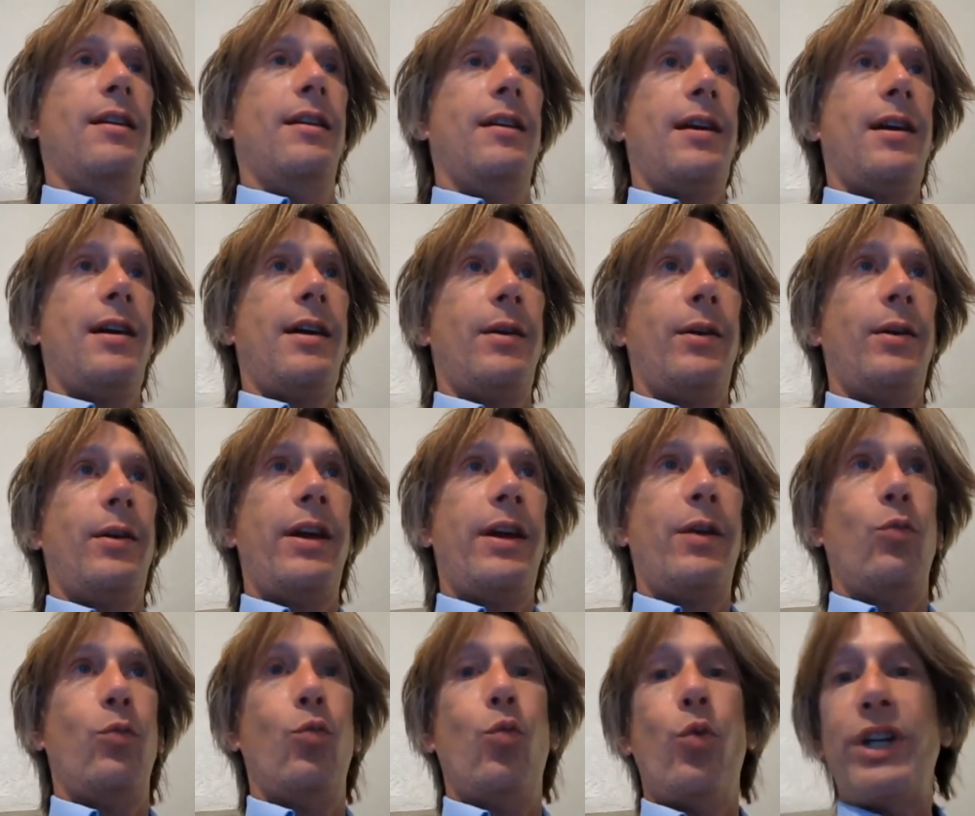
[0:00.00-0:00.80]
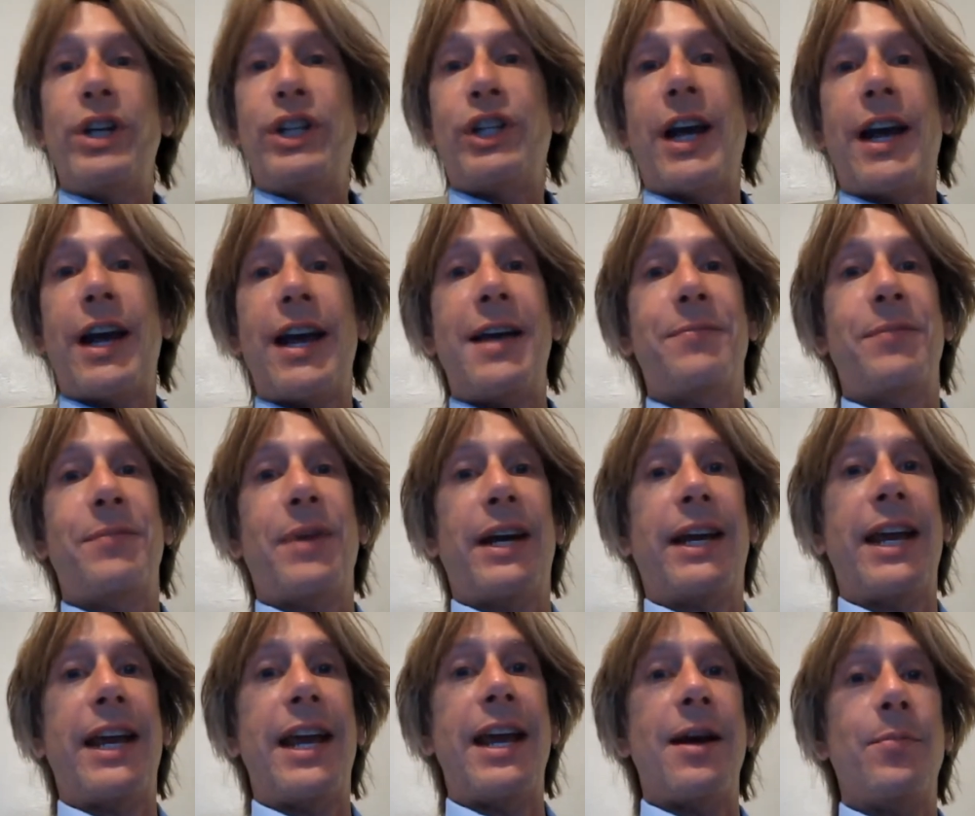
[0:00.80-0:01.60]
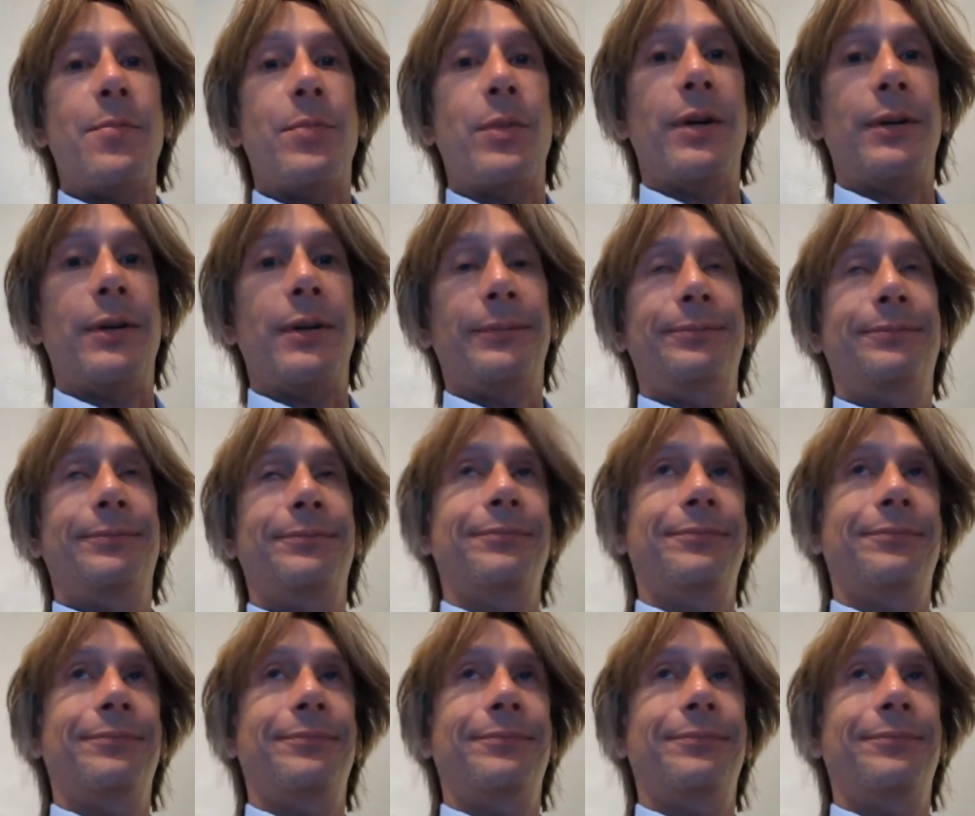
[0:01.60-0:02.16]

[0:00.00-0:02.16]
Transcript: I wish I had my camera